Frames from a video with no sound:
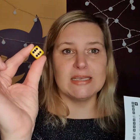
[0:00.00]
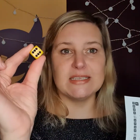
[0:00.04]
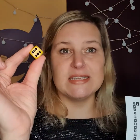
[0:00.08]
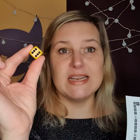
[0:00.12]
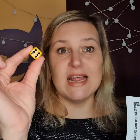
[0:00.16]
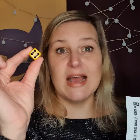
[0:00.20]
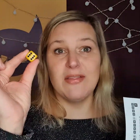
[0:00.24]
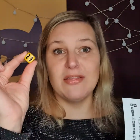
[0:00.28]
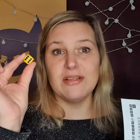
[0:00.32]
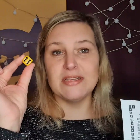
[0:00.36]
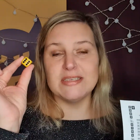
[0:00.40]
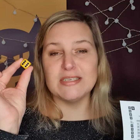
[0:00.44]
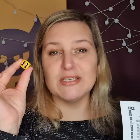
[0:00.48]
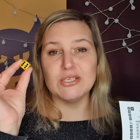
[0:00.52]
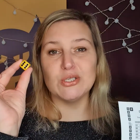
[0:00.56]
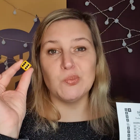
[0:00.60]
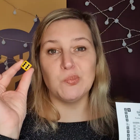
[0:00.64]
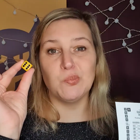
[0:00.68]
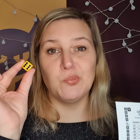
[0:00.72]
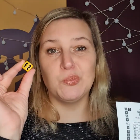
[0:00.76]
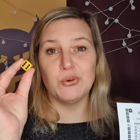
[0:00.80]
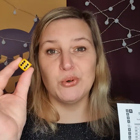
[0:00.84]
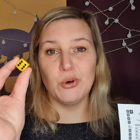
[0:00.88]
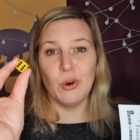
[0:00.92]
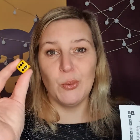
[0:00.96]
Now this is a
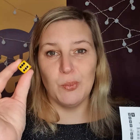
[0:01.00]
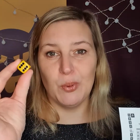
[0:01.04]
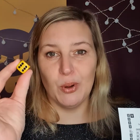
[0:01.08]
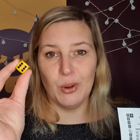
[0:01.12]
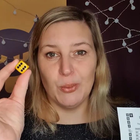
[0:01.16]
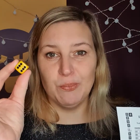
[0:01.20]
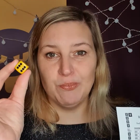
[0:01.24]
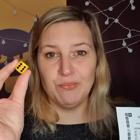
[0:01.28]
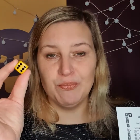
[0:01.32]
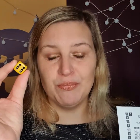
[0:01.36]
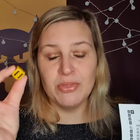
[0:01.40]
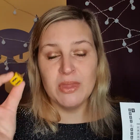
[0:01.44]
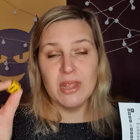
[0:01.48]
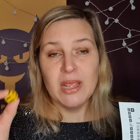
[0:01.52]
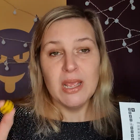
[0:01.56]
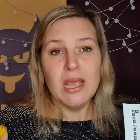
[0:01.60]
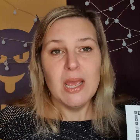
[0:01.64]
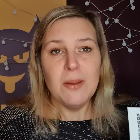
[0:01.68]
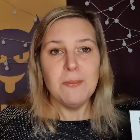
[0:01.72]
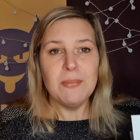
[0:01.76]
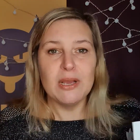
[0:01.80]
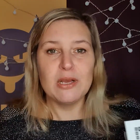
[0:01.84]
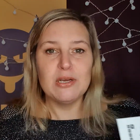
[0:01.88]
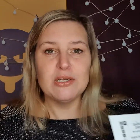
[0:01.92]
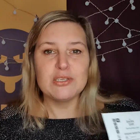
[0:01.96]
problem
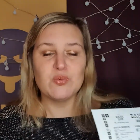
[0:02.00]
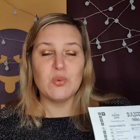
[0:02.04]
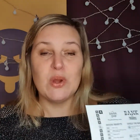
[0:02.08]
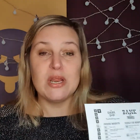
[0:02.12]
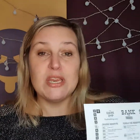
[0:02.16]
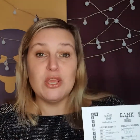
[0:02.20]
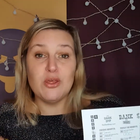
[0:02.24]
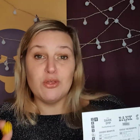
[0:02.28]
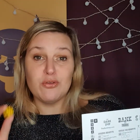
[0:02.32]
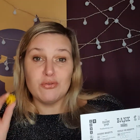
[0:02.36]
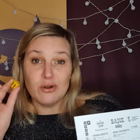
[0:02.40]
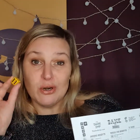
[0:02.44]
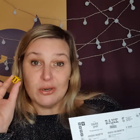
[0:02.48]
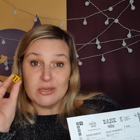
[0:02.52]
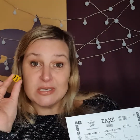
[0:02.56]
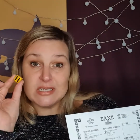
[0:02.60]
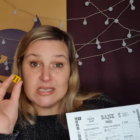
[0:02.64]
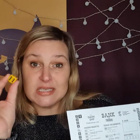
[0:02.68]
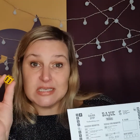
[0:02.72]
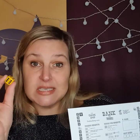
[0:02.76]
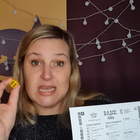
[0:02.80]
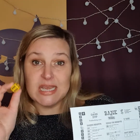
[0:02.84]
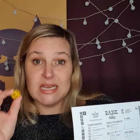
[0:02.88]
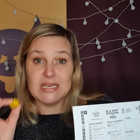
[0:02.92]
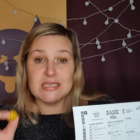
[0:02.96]
because when you throw a
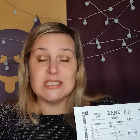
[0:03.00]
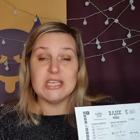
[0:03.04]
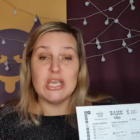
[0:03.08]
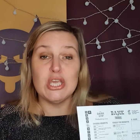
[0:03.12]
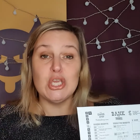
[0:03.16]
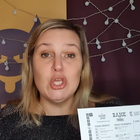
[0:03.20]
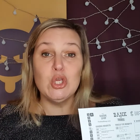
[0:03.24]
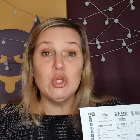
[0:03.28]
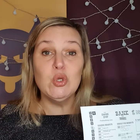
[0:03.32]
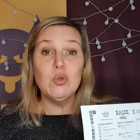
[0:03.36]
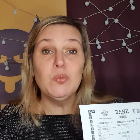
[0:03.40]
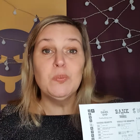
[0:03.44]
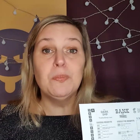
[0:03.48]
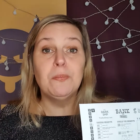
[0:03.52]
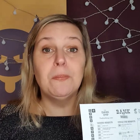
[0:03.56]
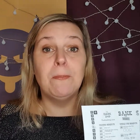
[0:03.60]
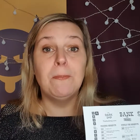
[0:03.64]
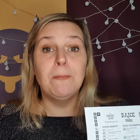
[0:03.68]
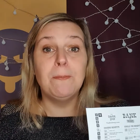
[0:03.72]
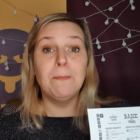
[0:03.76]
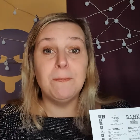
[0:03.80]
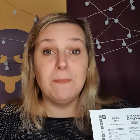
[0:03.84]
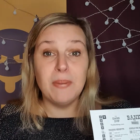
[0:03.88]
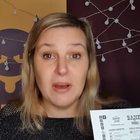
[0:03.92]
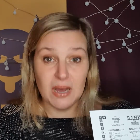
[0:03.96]
6, you
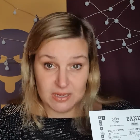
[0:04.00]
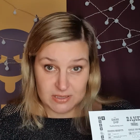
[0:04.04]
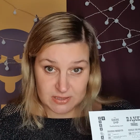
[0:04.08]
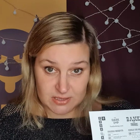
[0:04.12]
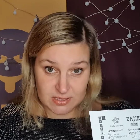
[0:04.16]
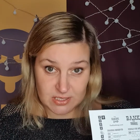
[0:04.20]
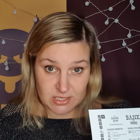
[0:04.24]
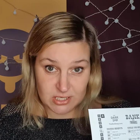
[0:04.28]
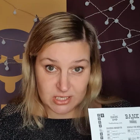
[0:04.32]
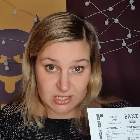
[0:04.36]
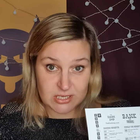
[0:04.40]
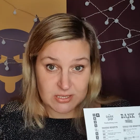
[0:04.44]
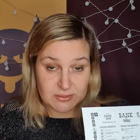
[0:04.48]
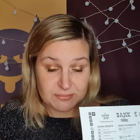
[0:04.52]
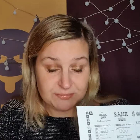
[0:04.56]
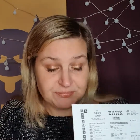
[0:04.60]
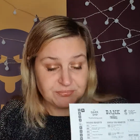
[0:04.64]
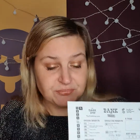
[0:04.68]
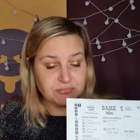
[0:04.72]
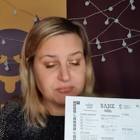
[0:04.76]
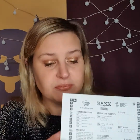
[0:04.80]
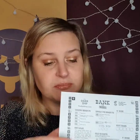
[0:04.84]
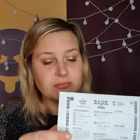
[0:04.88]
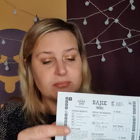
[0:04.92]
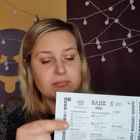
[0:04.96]
bust.
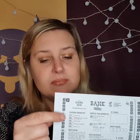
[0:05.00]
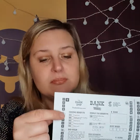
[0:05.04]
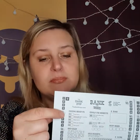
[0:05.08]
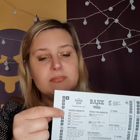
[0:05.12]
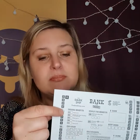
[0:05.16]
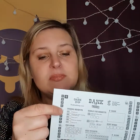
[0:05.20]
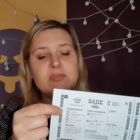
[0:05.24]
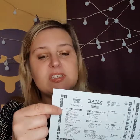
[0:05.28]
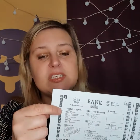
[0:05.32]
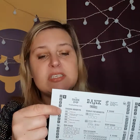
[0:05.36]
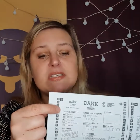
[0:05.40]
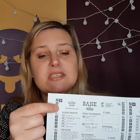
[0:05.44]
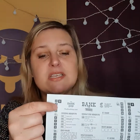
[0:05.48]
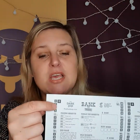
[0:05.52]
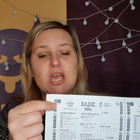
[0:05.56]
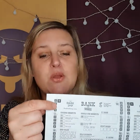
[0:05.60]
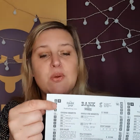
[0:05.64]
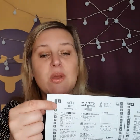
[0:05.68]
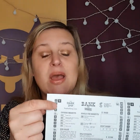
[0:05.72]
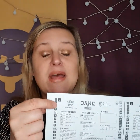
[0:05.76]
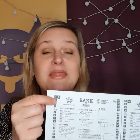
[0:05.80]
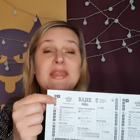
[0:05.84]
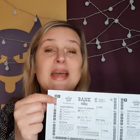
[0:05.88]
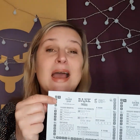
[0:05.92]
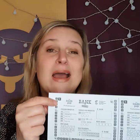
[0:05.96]
So
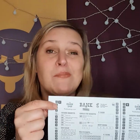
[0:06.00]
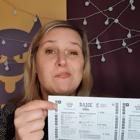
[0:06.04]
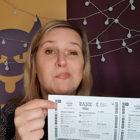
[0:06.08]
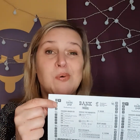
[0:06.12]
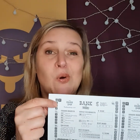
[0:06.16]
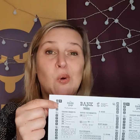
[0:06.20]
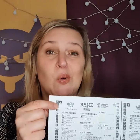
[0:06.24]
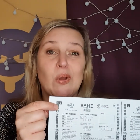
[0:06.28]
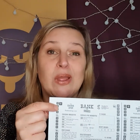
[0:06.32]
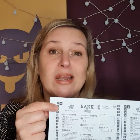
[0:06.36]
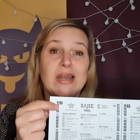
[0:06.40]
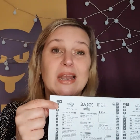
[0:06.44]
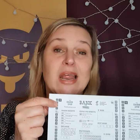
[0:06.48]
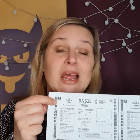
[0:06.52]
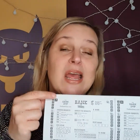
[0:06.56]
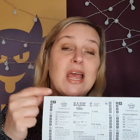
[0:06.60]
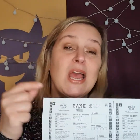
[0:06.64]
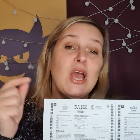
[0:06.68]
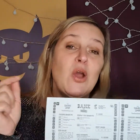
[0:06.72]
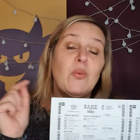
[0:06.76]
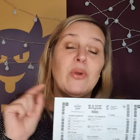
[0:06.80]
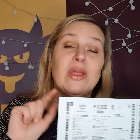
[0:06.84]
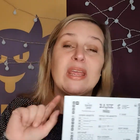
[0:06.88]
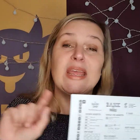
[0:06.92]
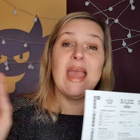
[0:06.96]
at that point,
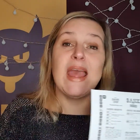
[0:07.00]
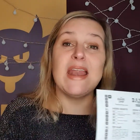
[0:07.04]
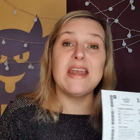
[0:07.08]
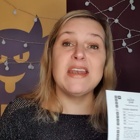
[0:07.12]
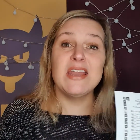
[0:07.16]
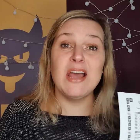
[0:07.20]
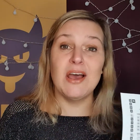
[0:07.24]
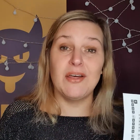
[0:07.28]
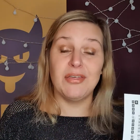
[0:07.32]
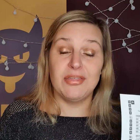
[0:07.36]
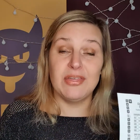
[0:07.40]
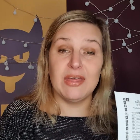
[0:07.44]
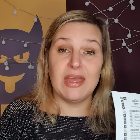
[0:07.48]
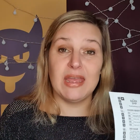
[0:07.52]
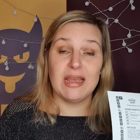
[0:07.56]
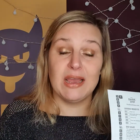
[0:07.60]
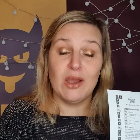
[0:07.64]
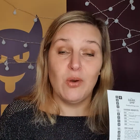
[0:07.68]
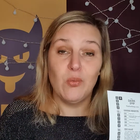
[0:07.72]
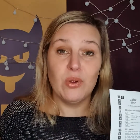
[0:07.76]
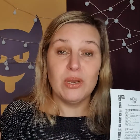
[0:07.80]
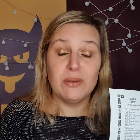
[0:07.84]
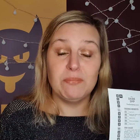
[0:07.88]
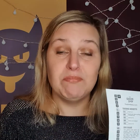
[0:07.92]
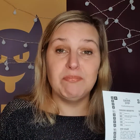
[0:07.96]
we get nothing.
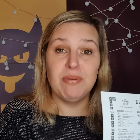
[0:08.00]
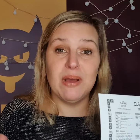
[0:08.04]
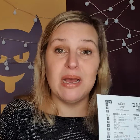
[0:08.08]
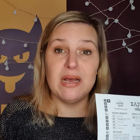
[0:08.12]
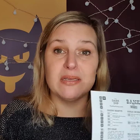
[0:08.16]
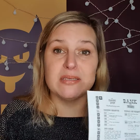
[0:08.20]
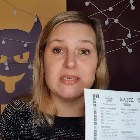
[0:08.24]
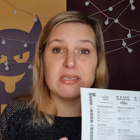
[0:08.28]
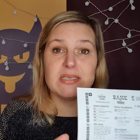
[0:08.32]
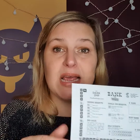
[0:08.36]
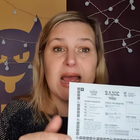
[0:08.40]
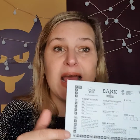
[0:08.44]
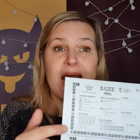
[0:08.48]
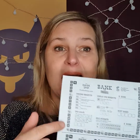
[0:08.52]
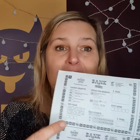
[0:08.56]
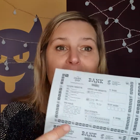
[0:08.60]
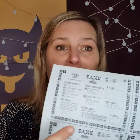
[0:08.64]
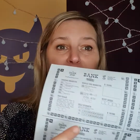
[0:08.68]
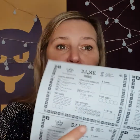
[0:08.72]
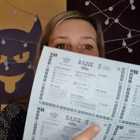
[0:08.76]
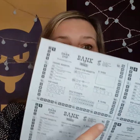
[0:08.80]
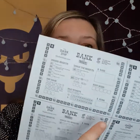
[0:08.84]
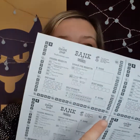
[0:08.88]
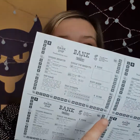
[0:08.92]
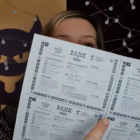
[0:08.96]
We'd bust
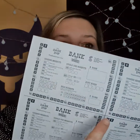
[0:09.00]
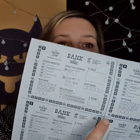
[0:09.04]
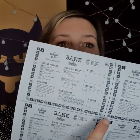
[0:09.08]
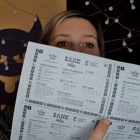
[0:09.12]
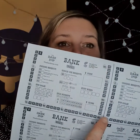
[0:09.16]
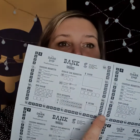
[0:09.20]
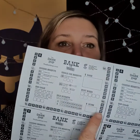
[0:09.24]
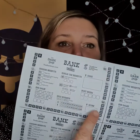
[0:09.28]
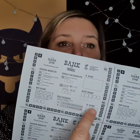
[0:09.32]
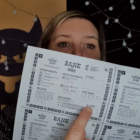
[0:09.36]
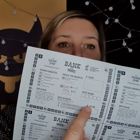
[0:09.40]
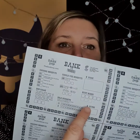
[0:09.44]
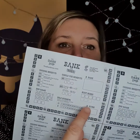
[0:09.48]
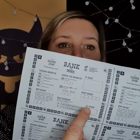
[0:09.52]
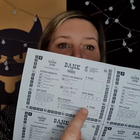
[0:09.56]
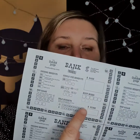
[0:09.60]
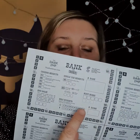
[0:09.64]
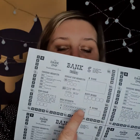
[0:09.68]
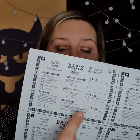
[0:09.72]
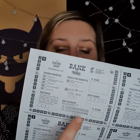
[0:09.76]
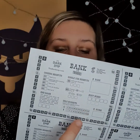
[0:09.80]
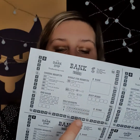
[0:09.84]
and we'd have to cross off one